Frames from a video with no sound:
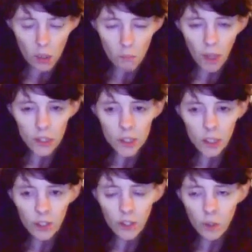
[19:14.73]
And
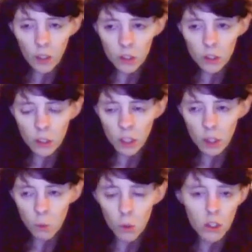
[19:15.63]
basically, if anyone else did it,
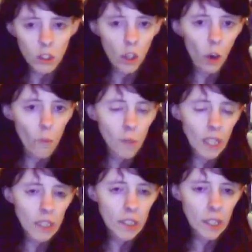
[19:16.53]
it would not
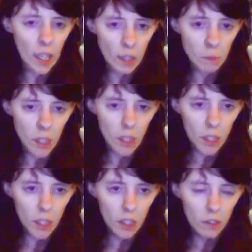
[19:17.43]
be the same.
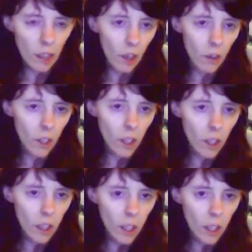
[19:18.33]
So,
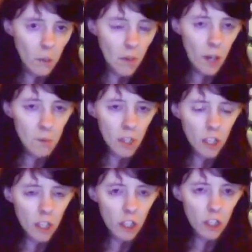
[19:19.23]
my
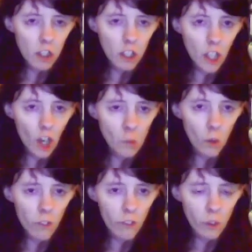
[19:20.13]
opinion, no
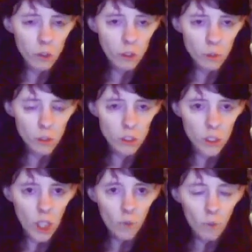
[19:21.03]
more Fools and
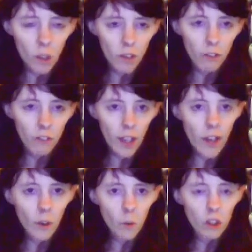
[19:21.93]
Horses. We will
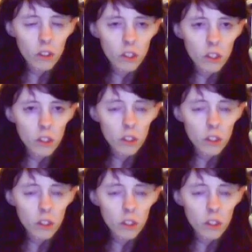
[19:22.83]
forever watch